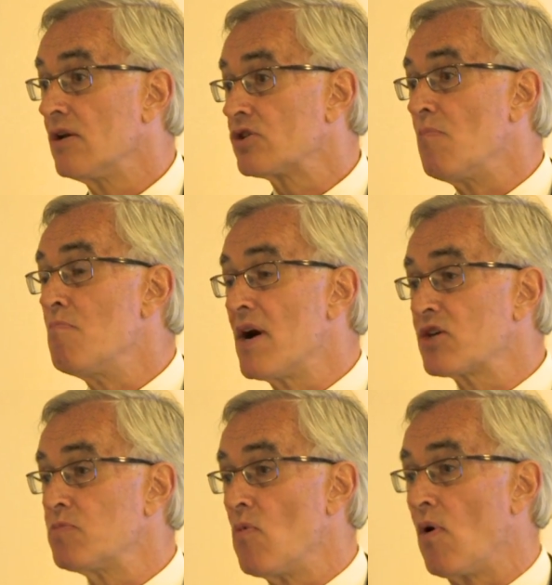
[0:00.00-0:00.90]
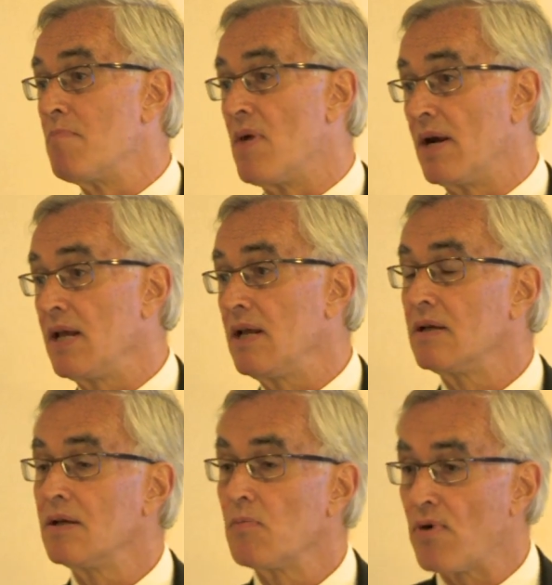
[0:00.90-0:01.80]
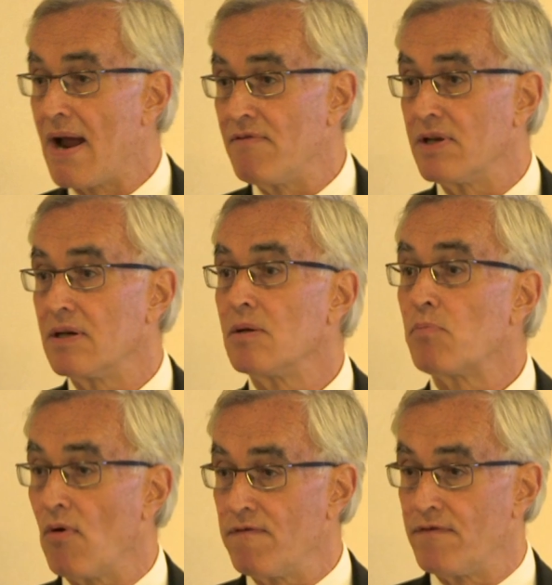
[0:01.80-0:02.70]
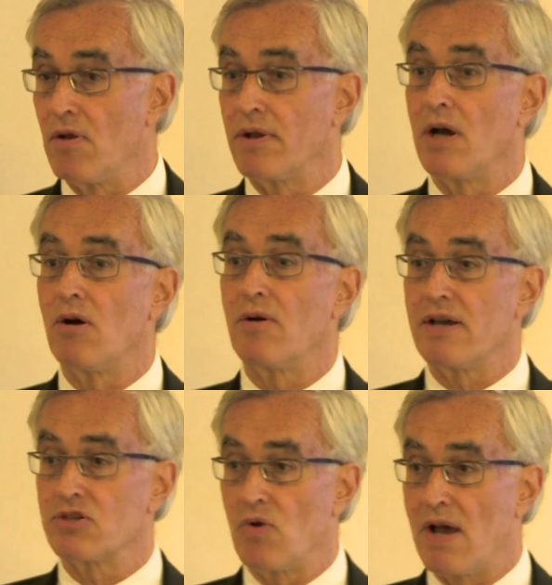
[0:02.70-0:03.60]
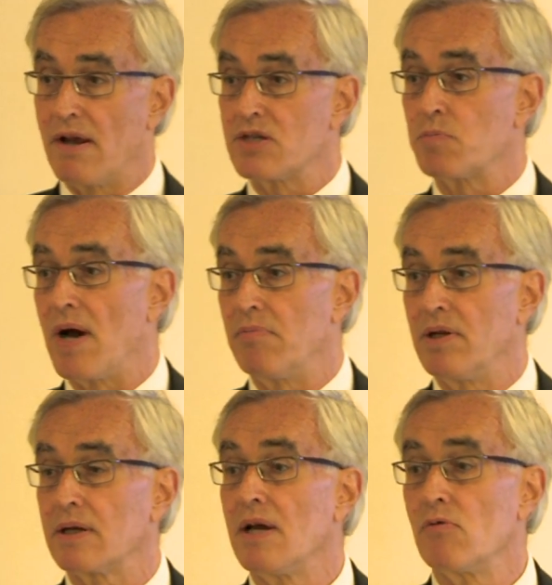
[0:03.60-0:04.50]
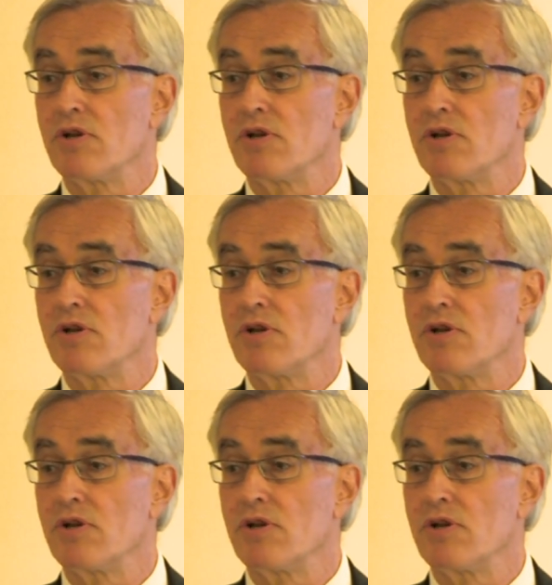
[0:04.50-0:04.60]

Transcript: So much more money, private portfolio as well as public